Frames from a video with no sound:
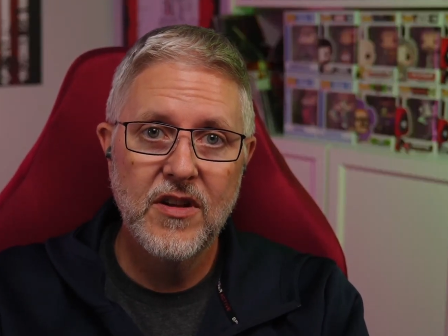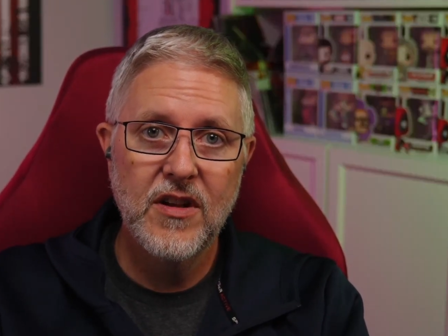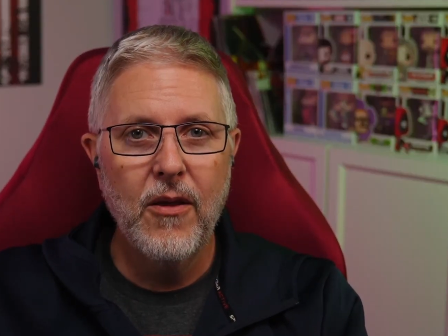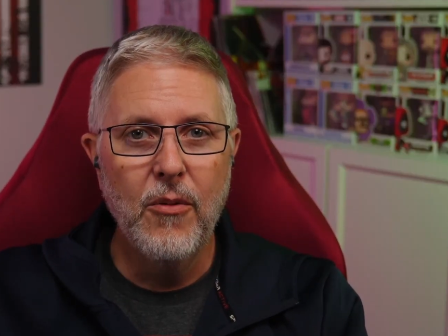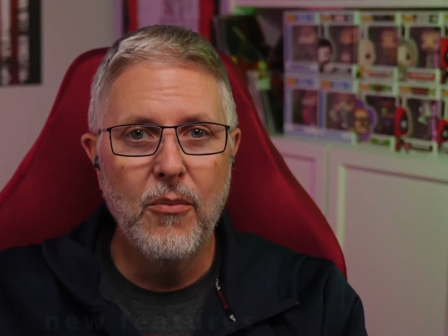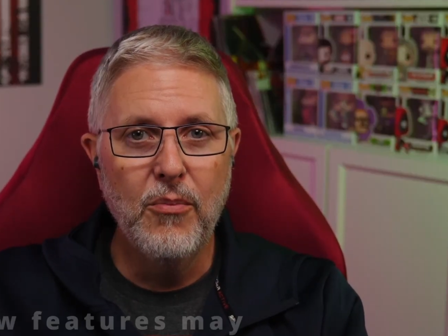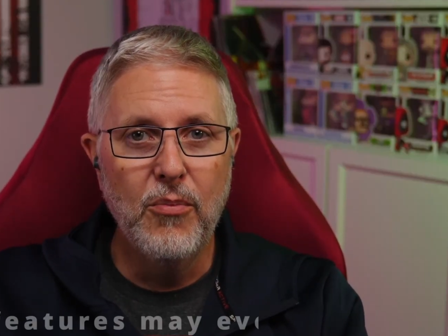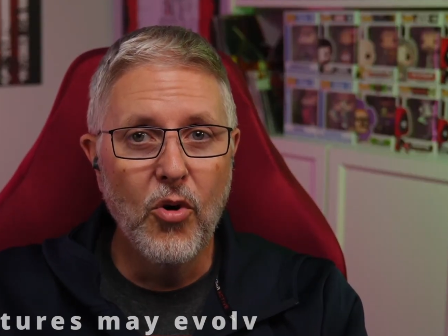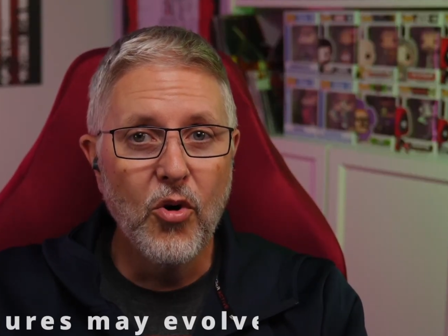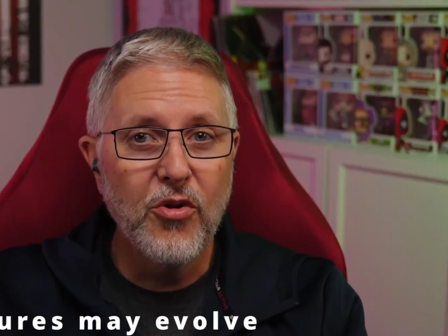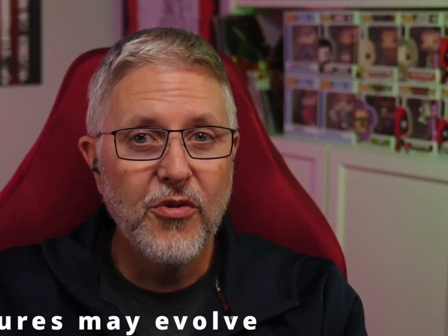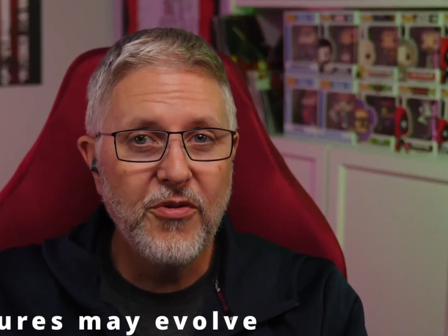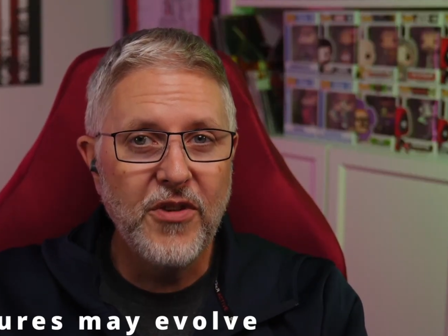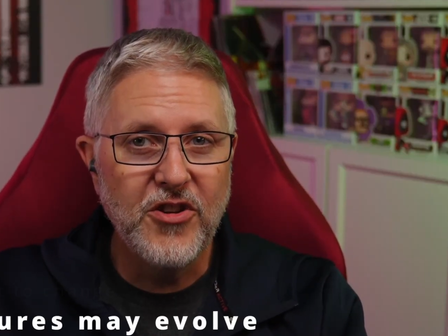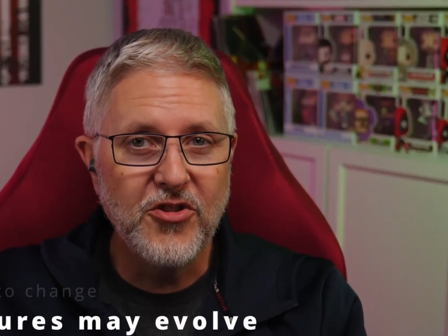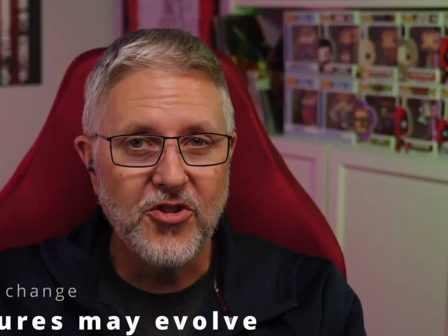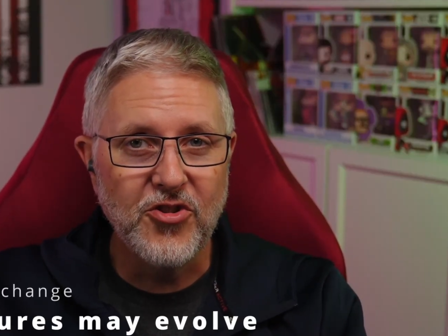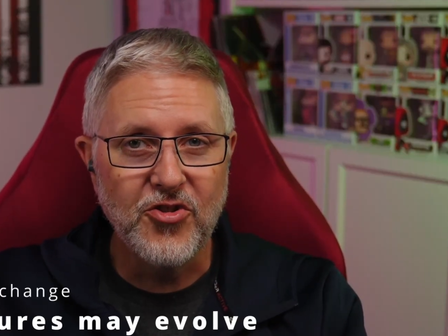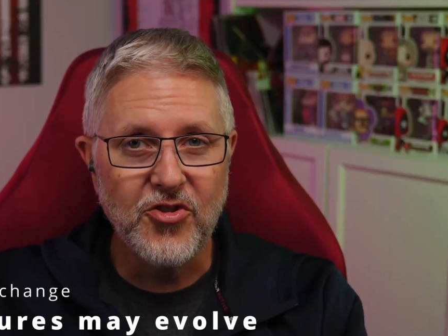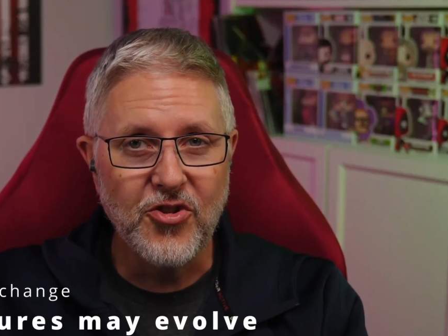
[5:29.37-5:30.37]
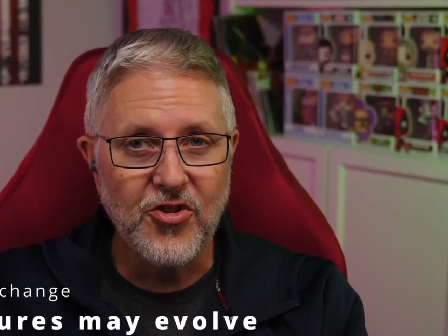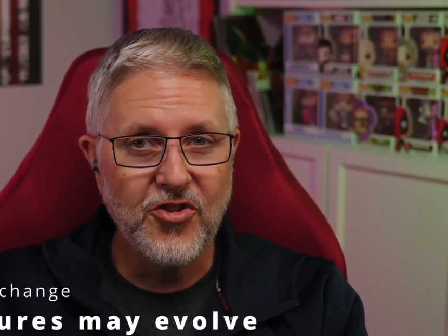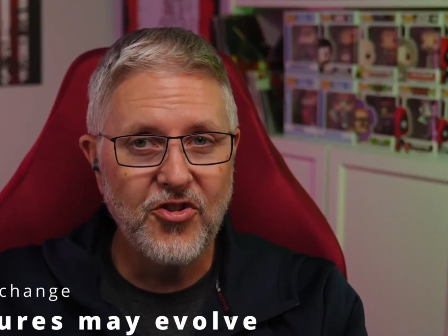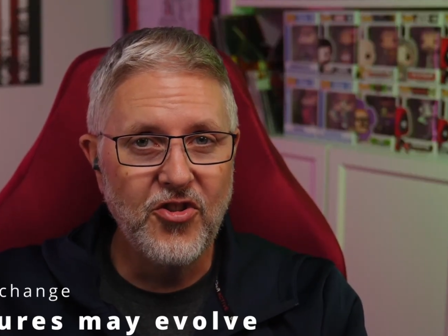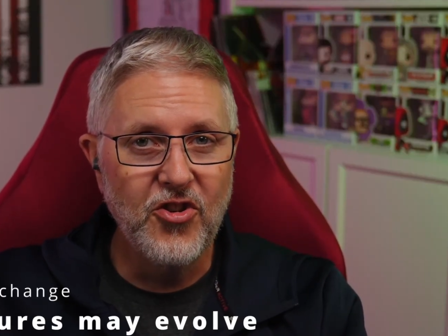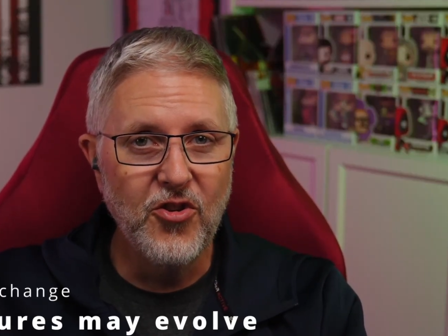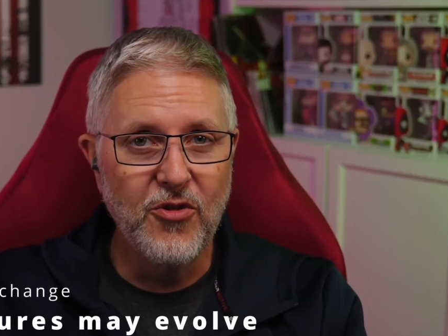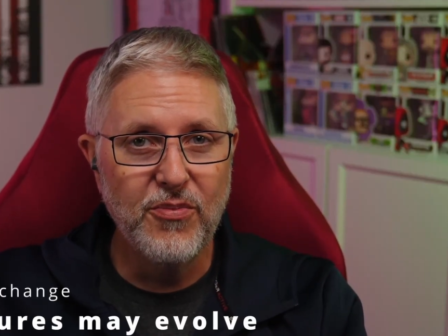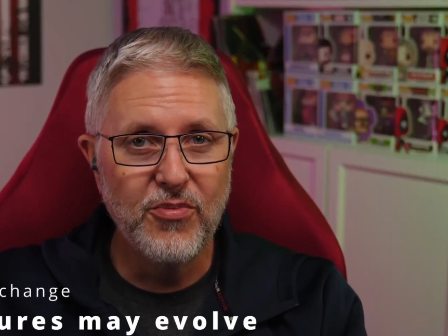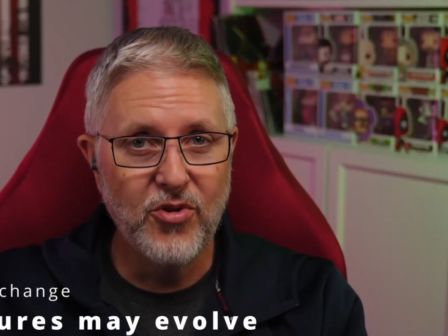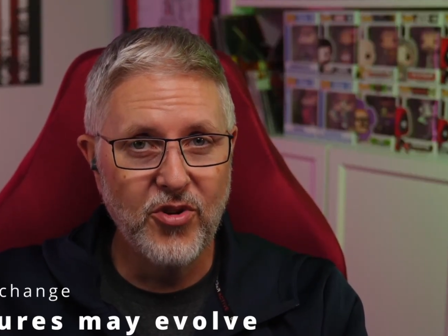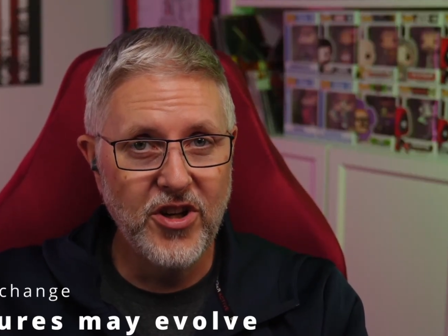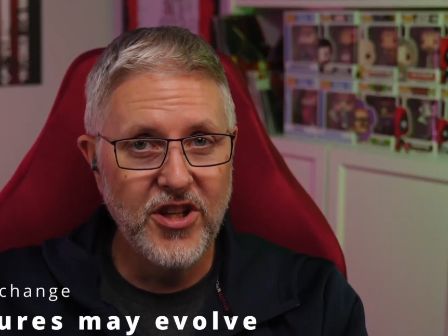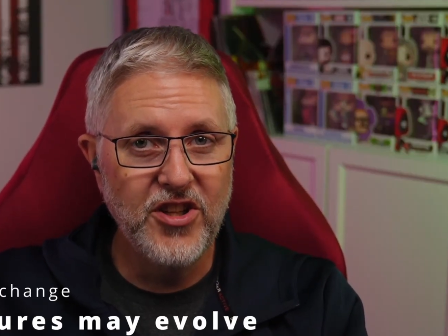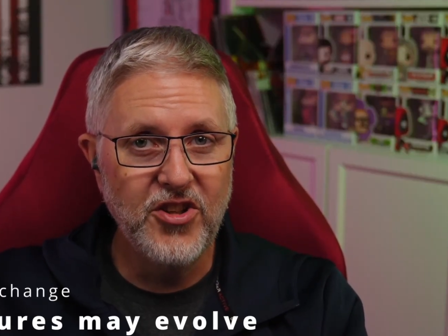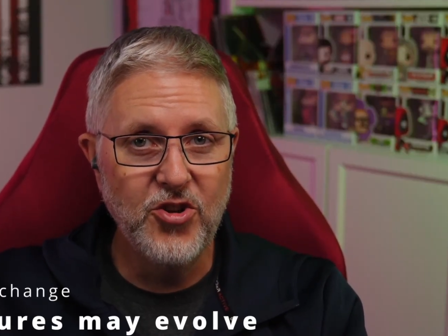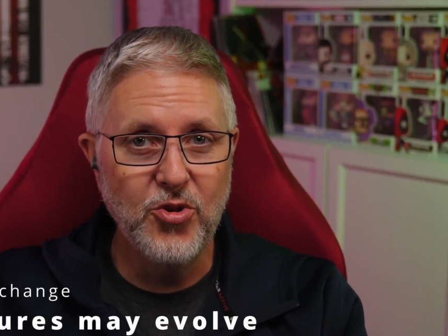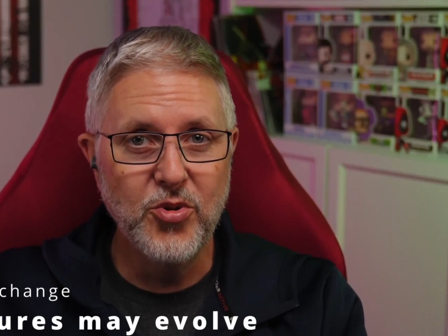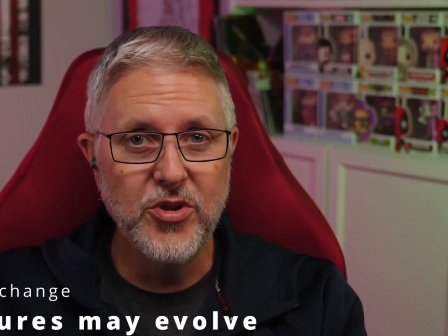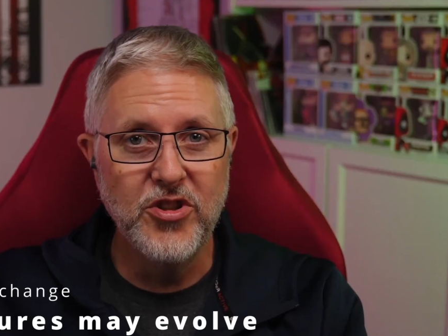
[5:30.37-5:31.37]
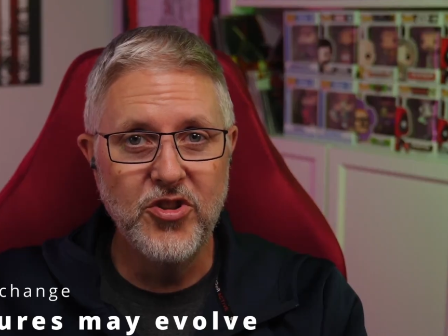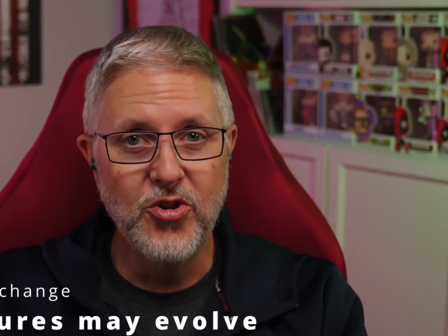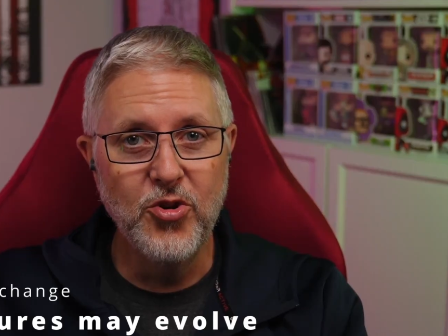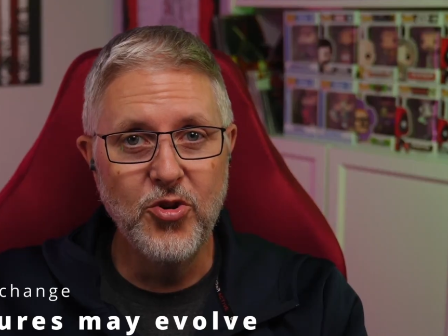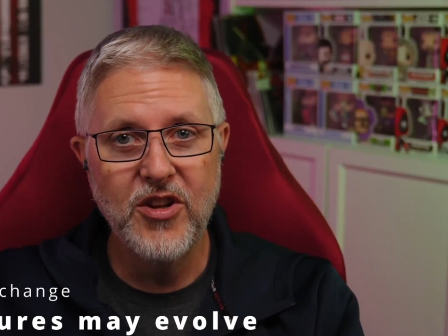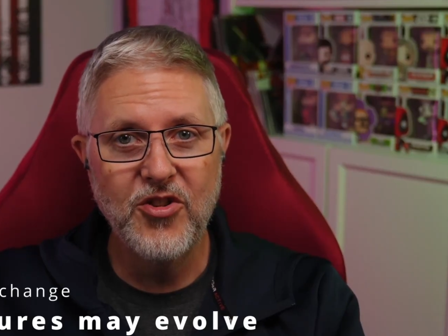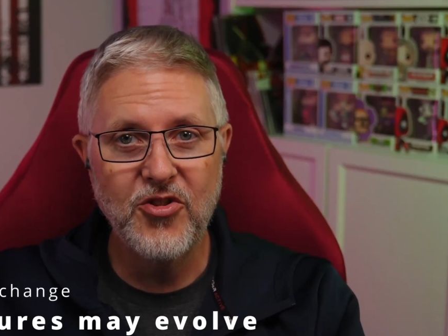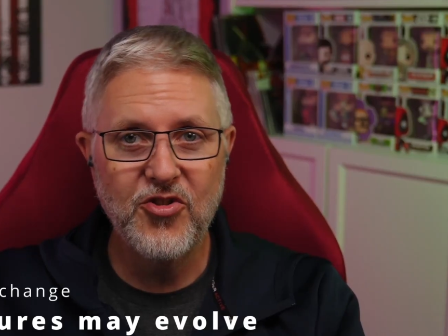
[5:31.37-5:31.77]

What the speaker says: Both features are still pretty new in Goose,